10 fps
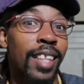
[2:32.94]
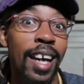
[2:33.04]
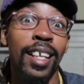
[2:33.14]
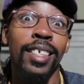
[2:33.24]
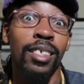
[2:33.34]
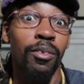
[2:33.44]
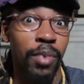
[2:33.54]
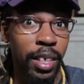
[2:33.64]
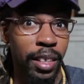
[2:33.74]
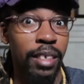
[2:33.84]
That is a
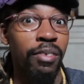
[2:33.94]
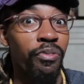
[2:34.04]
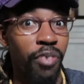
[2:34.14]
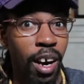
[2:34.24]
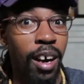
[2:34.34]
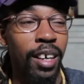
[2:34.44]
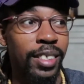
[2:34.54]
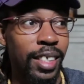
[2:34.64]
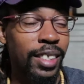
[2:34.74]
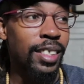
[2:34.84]
really far
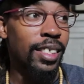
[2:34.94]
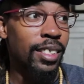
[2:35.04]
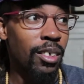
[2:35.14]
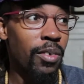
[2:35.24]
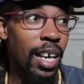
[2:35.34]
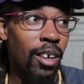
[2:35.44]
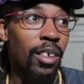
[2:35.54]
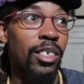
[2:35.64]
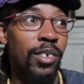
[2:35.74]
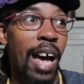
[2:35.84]
distance. So not
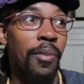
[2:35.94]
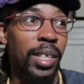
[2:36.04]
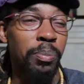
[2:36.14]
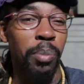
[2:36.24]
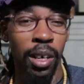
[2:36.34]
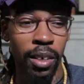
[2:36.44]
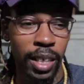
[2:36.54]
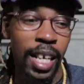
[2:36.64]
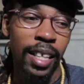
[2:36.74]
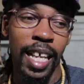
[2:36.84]
only do you have this bird
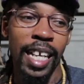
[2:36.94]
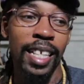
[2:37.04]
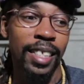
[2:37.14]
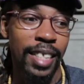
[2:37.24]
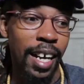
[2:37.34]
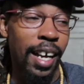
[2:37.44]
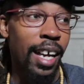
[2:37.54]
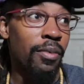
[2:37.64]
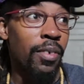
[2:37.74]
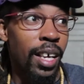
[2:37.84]
that can
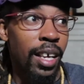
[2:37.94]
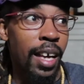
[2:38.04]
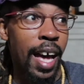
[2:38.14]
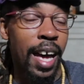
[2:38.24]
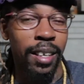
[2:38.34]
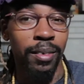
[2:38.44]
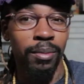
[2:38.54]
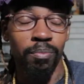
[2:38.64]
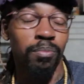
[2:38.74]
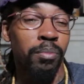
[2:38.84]
dive at
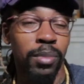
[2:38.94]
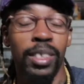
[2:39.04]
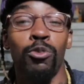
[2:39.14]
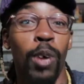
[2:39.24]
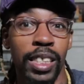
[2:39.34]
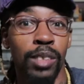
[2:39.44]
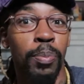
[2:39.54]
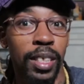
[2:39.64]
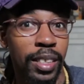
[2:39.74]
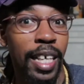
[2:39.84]
twice the
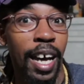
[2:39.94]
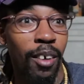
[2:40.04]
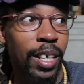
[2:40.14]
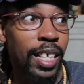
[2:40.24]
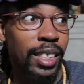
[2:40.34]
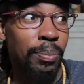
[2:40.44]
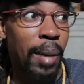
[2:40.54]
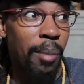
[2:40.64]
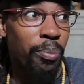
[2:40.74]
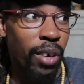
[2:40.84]
speed of sound, it can
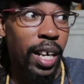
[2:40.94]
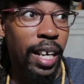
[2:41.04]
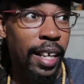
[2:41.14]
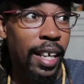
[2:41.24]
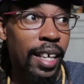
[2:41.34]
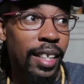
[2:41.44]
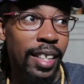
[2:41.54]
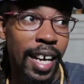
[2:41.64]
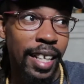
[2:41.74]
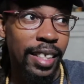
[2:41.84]
spot prey
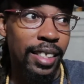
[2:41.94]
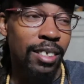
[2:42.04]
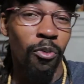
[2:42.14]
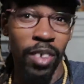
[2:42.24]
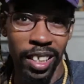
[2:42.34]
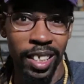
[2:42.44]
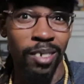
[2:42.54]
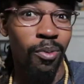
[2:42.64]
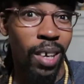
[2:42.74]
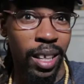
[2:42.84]
that is really,
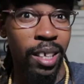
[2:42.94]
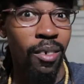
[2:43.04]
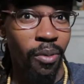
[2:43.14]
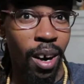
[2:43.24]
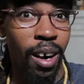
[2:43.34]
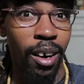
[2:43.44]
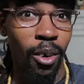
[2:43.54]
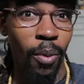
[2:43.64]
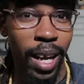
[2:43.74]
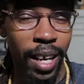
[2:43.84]
really far
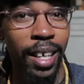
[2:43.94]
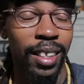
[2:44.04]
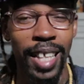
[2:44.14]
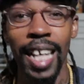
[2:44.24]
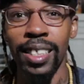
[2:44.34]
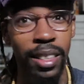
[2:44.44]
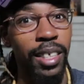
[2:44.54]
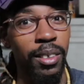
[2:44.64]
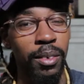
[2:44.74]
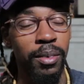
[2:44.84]
away. That's
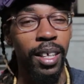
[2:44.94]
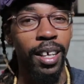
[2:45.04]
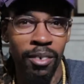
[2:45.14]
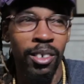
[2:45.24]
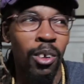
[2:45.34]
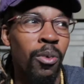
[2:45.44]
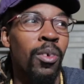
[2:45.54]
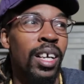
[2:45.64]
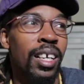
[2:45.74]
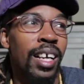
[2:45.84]
lethal. I don't know
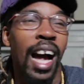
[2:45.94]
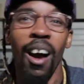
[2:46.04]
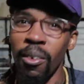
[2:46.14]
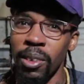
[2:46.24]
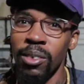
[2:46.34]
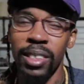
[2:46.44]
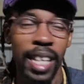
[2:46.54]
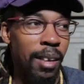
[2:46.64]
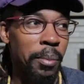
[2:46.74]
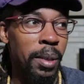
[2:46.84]
how I would use
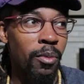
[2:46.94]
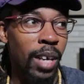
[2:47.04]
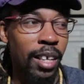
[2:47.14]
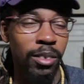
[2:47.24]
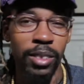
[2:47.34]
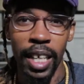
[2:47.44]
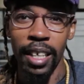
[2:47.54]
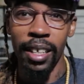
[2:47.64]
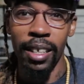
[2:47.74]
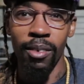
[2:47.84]
that. I mean, would I use
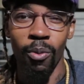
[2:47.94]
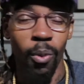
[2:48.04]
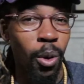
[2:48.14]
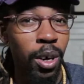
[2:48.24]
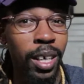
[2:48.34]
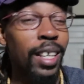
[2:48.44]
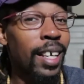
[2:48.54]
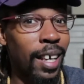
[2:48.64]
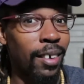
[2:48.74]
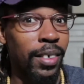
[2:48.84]
that in war?
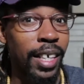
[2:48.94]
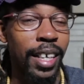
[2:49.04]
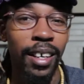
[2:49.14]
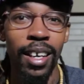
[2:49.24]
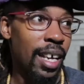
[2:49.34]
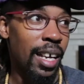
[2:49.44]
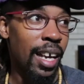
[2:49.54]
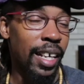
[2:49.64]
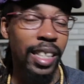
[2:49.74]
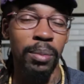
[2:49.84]
Hell yeah.
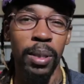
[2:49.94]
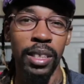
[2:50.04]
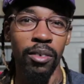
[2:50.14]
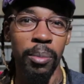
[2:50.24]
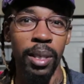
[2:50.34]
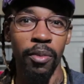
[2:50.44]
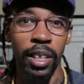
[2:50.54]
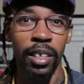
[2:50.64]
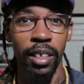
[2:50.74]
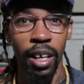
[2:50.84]
I guess Pidgeot would be a
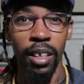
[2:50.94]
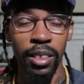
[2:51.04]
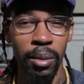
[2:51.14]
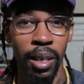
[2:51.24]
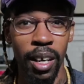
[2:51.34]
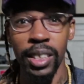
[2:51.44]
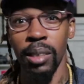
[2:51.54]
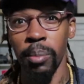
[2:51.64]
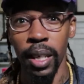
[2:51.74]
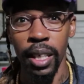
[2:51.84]
really good
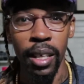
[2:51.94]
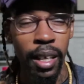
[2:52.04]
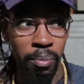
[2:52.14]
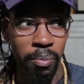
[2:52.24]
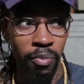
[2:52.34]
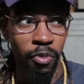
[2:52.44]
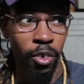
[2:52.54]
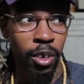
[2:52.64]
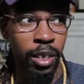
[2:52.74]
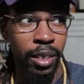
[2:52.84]
hunting buddy
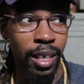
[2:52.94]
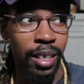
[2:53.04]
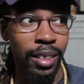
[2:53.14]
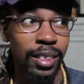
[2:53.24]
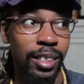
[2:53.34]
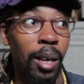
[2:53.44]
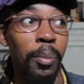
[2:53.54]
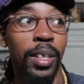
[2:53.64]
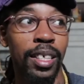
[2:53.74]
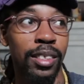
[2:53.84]
for
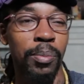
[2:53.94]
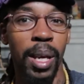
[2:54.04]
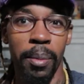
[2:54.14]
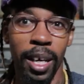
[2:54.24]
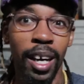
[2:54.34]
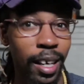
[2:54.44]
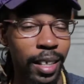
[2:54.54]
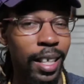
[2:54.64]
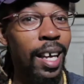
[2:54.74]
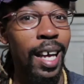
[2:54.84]
something to be able to hunt
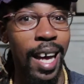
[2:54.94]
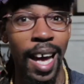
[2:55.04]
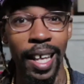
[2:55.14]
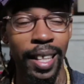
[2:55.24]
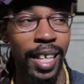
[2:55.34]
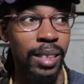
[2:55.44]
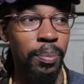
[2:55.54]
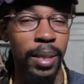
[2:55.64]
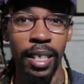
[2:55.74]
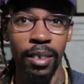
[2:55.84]
at that
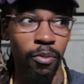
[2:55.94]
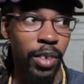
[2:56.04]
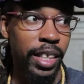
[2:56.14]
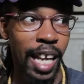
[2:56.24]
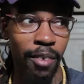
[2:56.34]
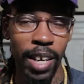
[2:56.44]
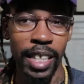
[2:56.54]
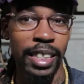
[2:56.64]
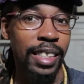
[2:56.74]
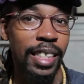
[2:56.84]
speed with that
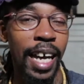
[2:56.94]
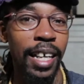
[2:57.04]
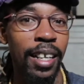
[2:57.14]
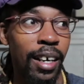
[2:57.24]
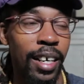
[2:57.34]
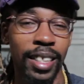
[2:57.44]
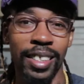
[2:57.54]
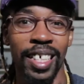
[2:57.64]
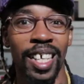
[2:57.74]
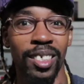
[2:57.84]
range of sight. It can
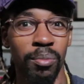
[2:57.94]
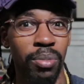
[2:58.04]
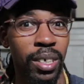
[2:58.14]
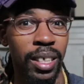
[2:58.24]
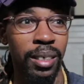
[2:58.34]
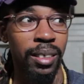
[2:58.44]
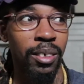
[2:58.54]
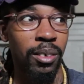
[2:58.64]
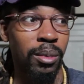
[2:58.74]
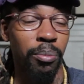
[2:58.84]
take down some
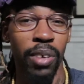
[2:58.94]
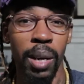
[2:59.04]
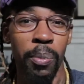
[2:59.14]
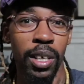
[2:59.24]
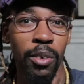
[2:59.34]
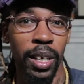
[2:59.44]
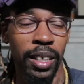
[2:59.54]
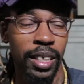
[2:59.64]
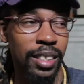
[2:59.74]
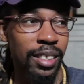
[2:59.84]
prey pretty
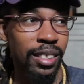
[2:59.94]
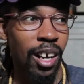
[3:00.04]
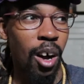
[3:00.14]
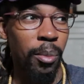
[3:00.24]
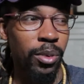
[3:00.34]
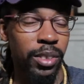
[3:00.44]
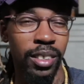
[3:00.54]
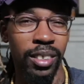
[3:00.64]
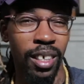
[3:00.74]
quickly. It's almost